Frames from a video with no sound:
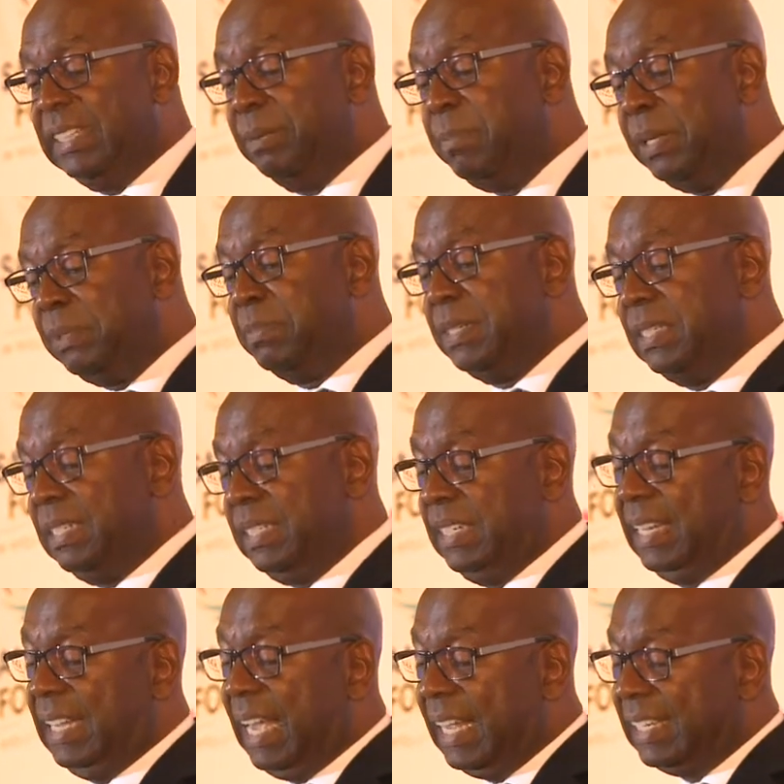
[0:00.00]
Commitment
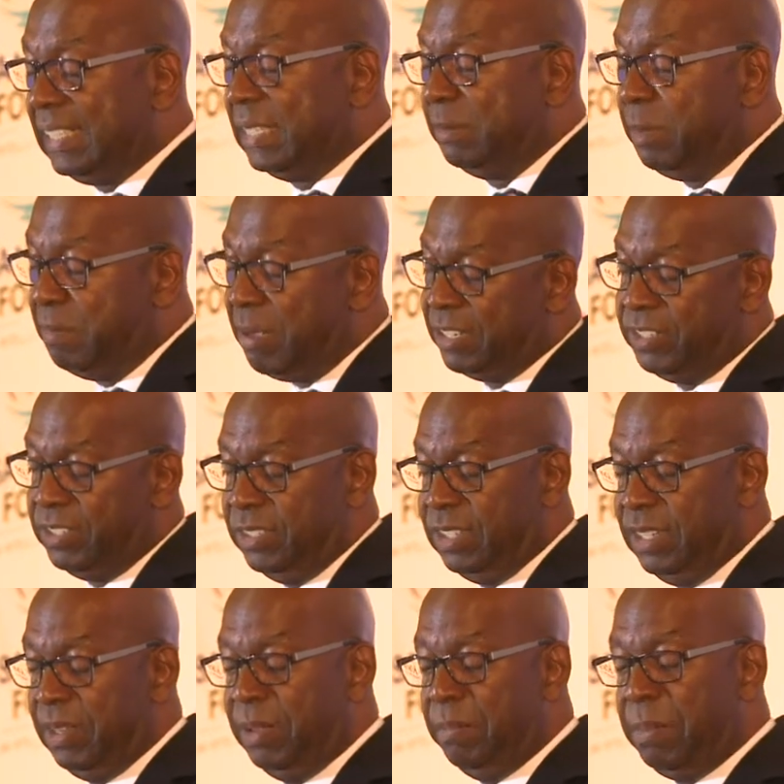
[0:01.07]
has to be measured
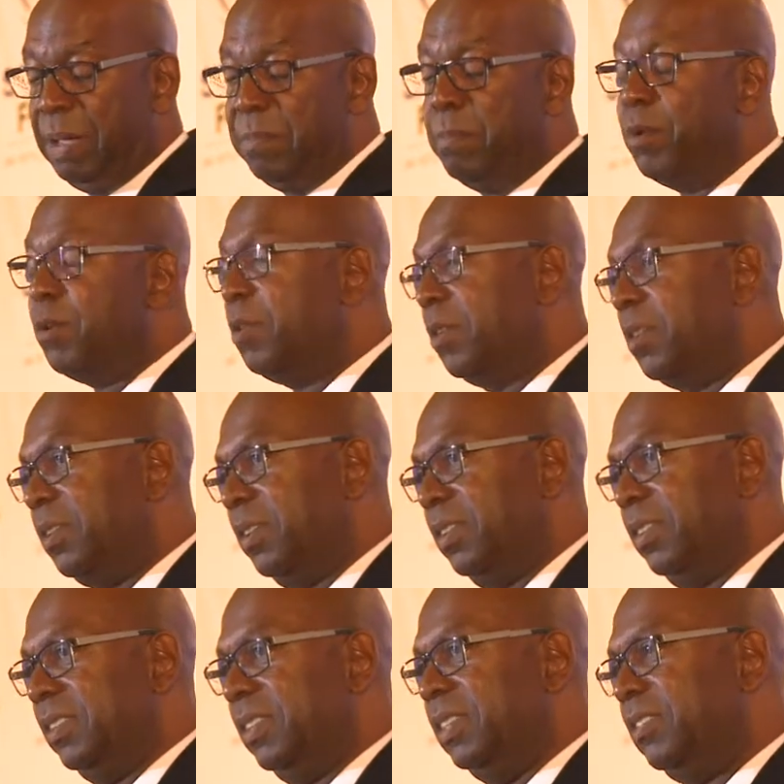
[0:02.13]
by more
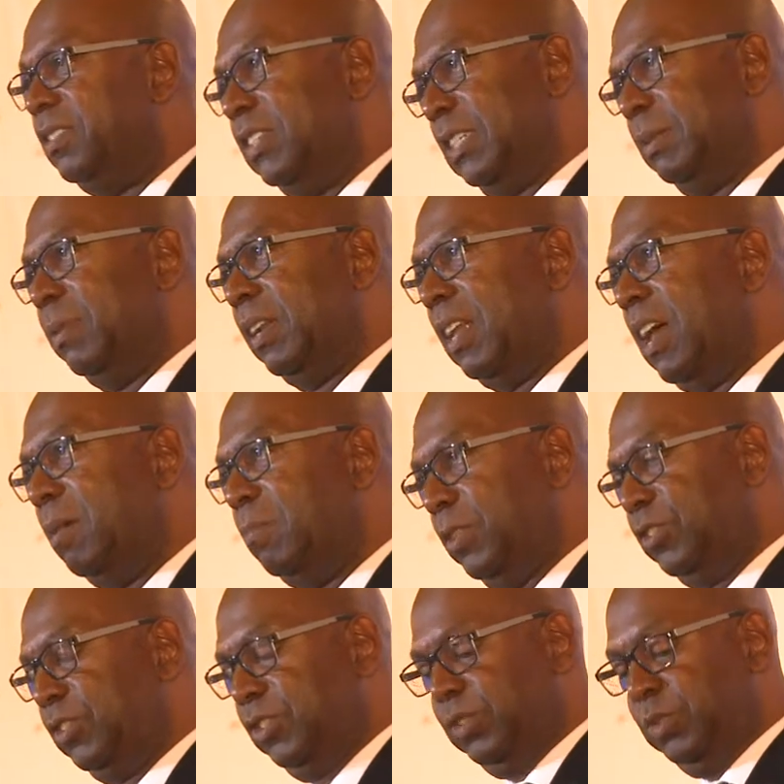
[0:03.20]
than just about how
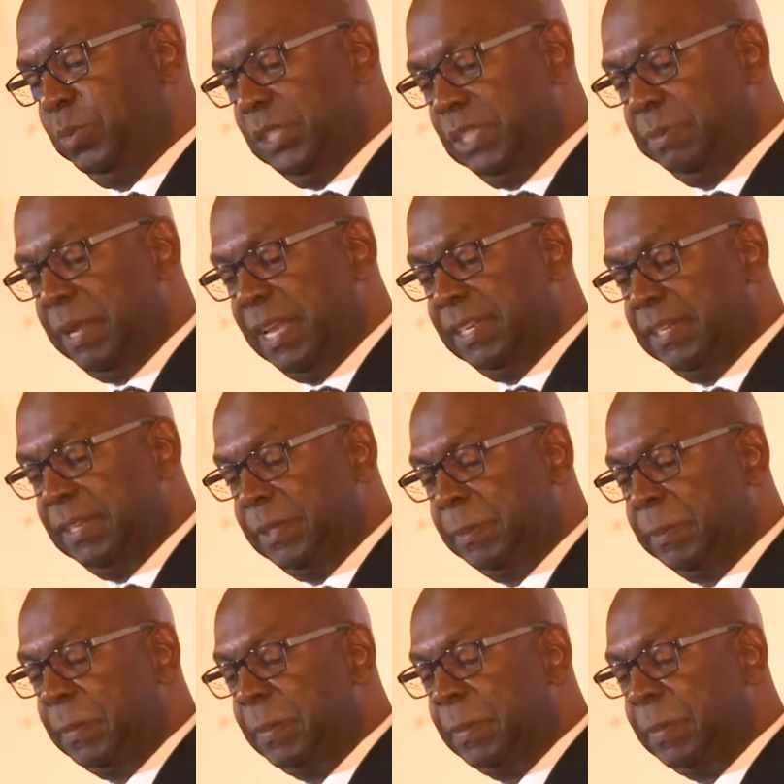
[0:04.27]
much we spend.